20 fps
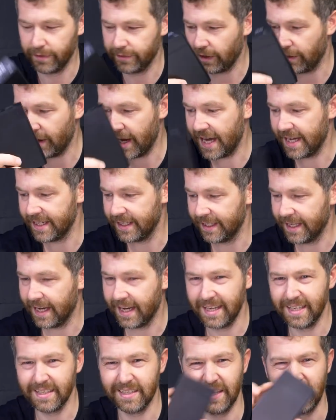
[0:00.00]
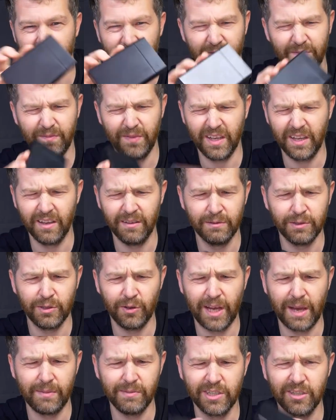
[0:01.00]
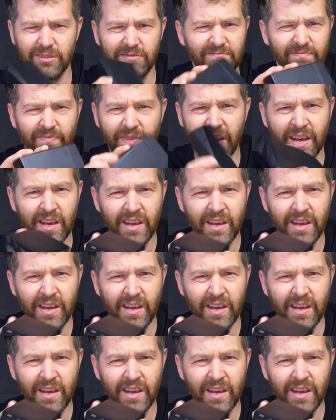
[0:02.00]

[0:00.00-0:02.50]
So handy that is. And if it was on Amazon,